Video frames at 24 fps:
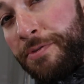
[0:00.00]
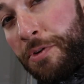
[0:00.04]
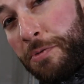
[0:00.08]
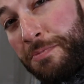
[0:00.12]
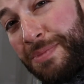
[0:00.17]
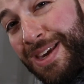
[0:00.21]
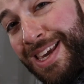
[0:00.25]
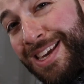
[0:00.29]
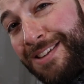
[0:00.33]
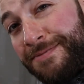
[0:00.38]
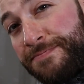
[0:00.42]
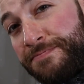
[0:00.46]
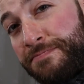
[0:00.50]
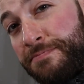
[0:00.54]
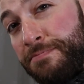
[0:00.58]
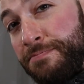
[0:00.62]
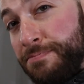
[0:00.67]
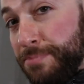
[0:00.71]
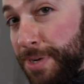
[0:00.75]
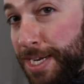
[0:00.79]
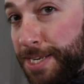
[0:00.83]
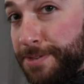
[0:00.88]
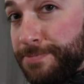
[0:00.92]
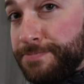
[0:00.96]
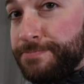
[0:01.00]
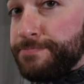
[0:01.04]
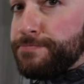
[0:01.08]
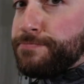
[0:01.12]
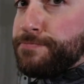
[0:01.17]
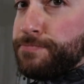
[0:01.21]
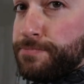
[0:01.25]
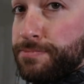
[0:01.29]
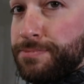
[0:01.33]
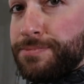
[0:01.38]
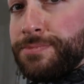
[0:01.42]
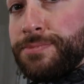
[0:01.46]
for me. But
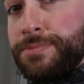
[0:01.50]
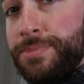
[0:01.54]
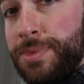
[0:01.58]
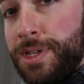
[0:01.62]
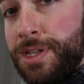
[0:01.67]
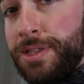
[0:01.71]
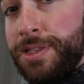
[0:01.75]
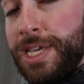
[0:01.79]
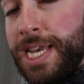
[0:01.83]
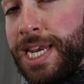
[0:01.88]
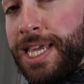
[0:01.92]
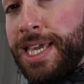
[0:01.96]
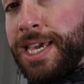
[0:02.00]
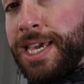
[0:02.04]
then